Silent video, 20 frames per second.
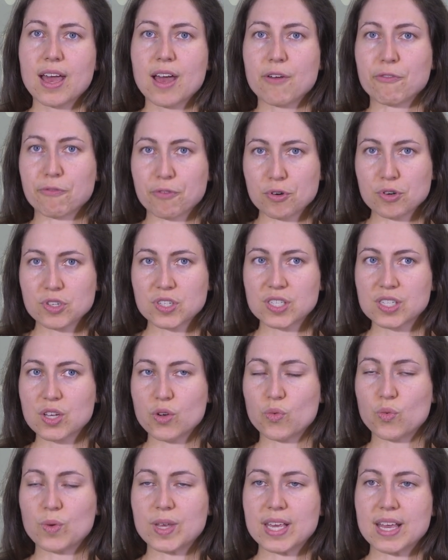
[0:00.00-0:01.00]
First,
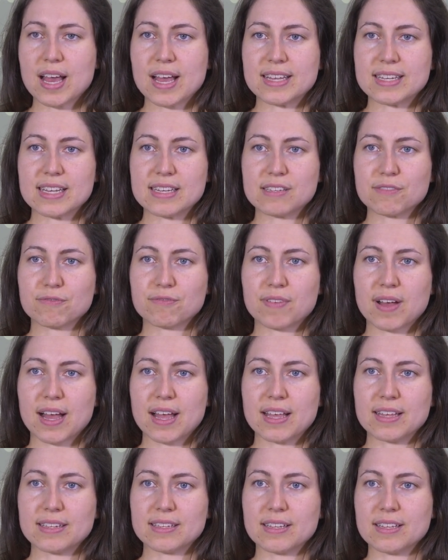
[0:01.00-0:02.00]
we
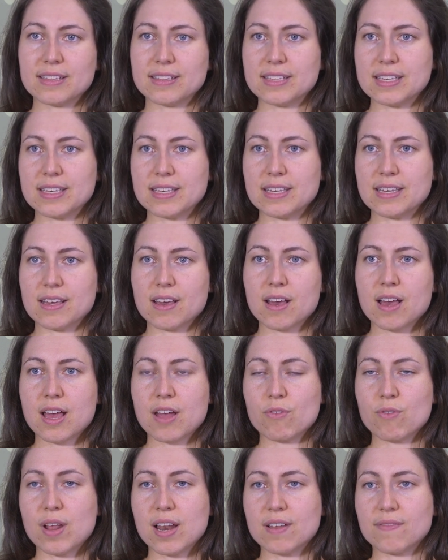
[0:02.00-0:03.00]
identified the
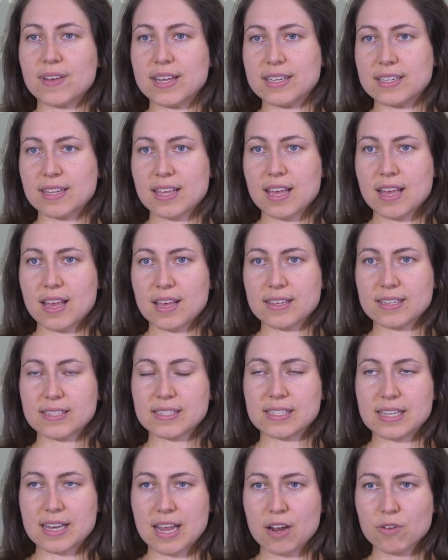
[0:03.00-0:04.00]
relevant
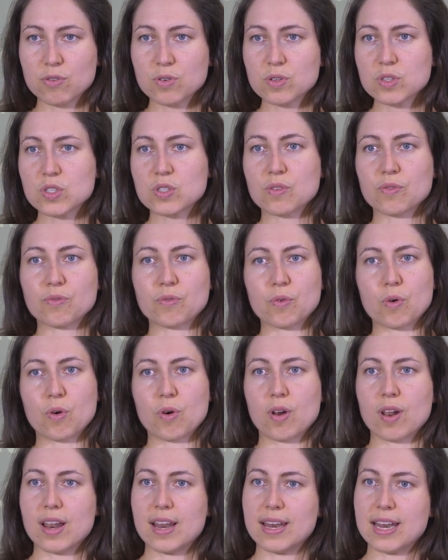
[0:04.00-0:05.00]
scenarios
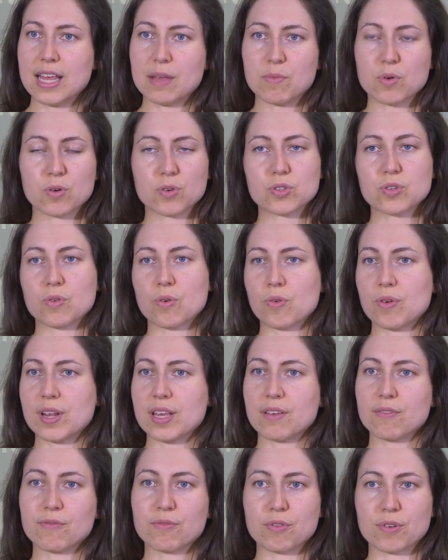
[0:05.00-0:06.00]
for
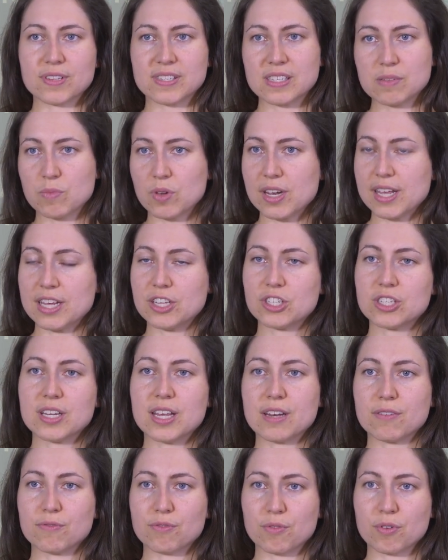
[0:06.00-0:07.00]
laboratory, for simulation
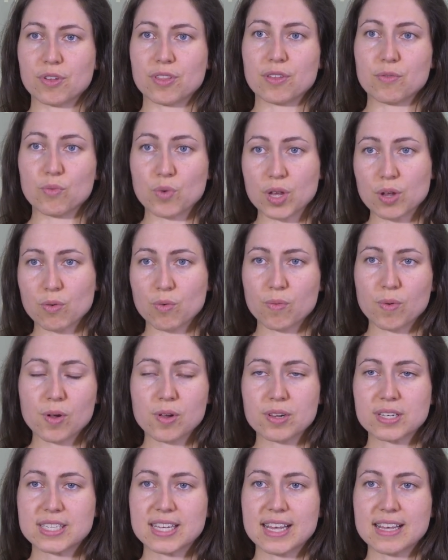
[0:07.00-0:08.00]
and for the
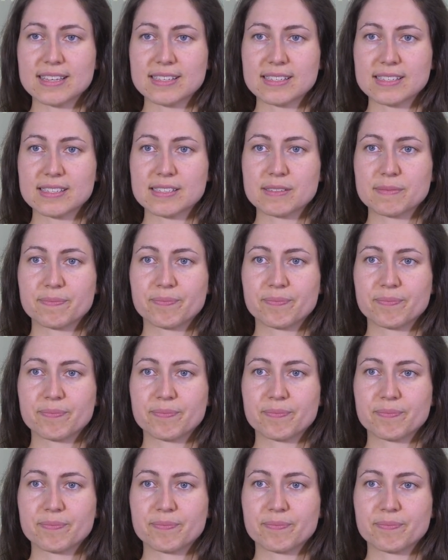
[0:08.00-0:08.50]
real-world tests.